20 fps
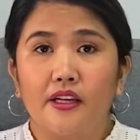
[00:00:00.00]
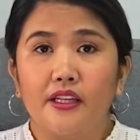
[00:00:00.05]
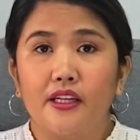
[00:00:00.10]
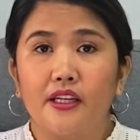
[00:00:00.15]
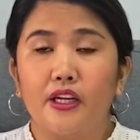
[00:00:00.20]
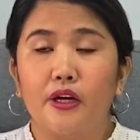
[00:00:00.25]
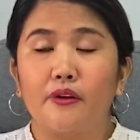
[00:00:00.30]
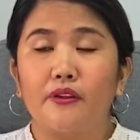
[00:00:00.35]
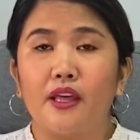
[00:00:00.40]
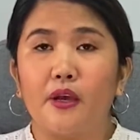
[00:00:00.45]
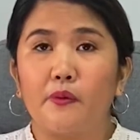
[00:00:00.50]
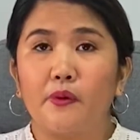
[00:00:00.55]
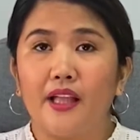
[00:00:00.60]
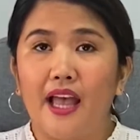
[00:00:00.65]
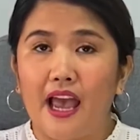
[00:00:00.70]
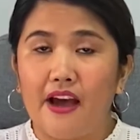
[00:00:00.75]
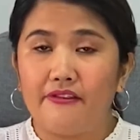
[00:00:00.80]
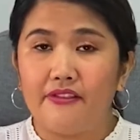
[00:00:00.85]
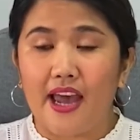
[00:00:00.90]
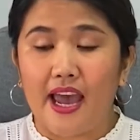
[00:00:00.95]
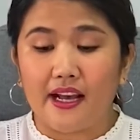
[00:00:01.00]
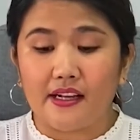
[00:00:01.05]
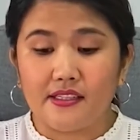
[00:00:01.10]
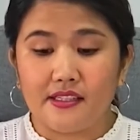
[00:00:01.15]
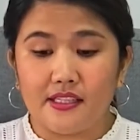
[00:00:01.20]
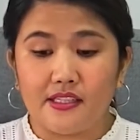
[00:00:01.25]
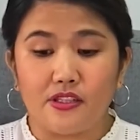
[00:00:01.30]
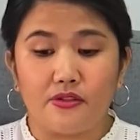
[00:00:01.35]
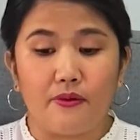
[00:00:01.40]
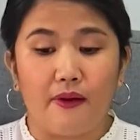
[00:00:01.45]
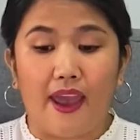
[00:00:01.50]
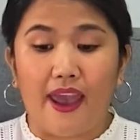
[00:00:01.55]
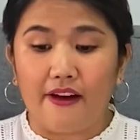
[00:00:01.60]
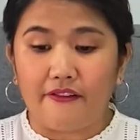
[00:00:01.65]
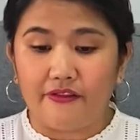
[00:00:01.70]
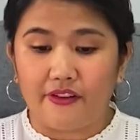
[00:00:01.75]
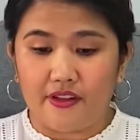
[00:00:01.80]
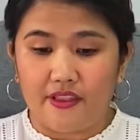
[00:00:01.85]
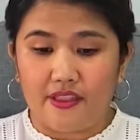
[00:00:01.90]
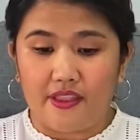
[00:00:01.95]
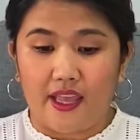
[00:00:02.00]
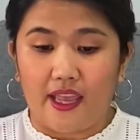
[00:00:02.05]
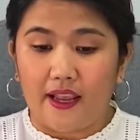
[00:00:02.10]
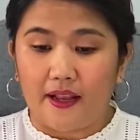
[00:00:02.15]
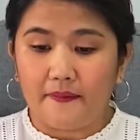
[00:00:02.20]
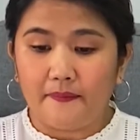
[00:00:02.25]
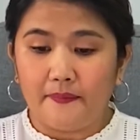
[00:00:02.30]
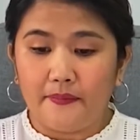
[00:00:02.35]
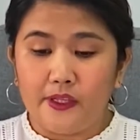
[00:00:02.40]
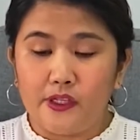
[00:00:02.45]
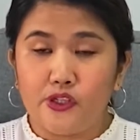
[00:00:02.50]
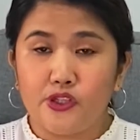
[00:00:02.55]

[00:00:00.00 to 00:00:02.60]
they will have access to everything.